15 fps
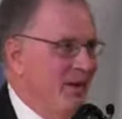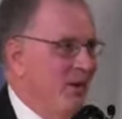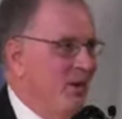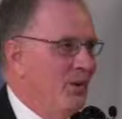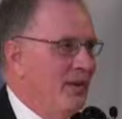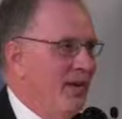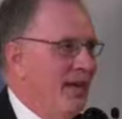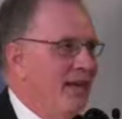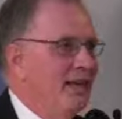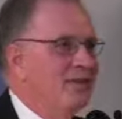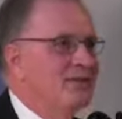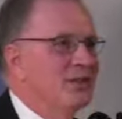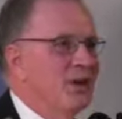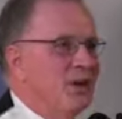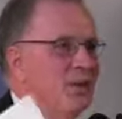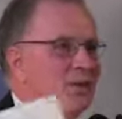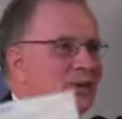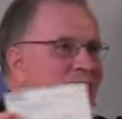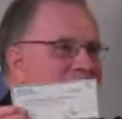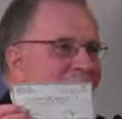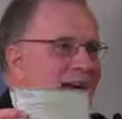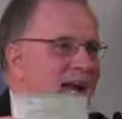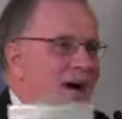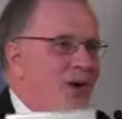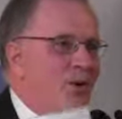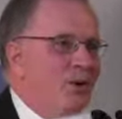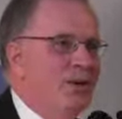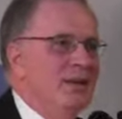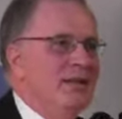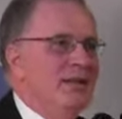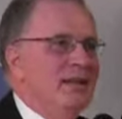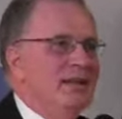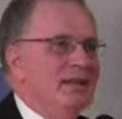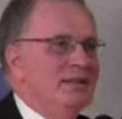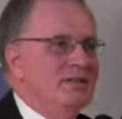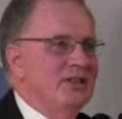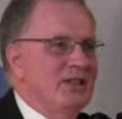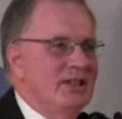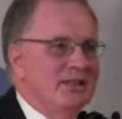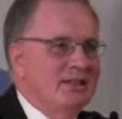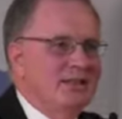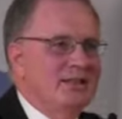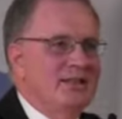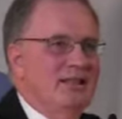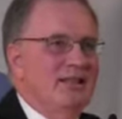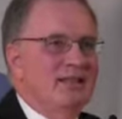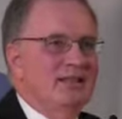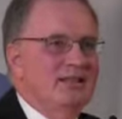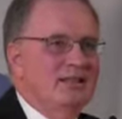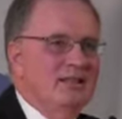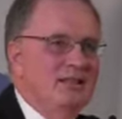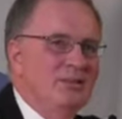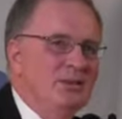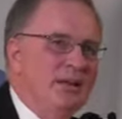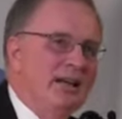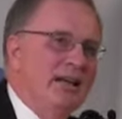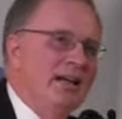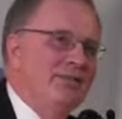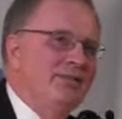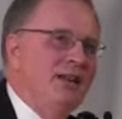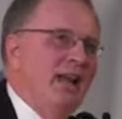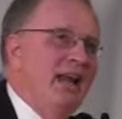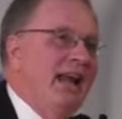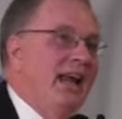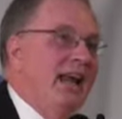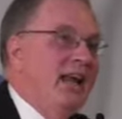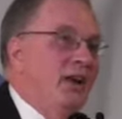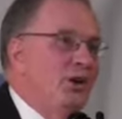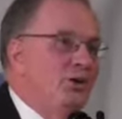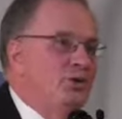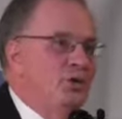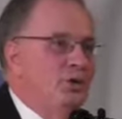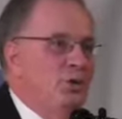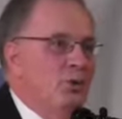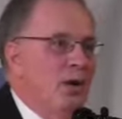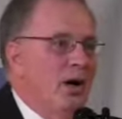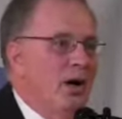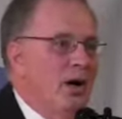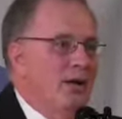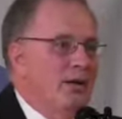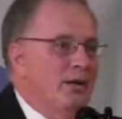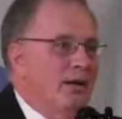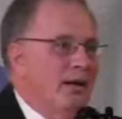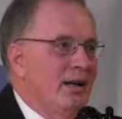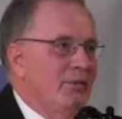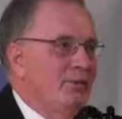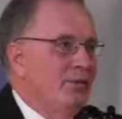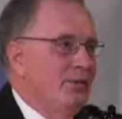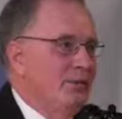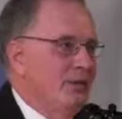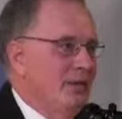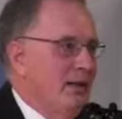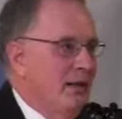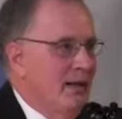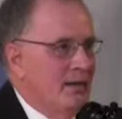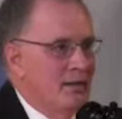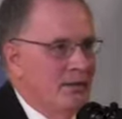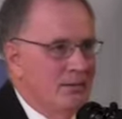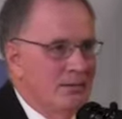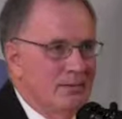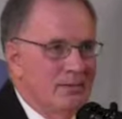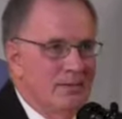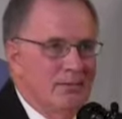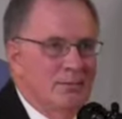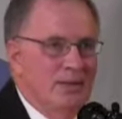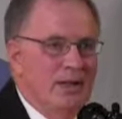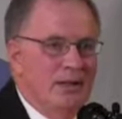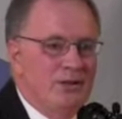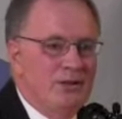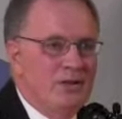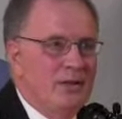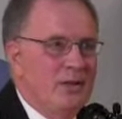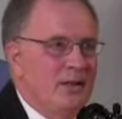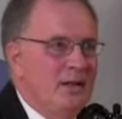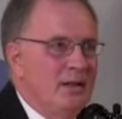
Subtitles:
Okay, so now, let's see. Do we have a $250 pledge?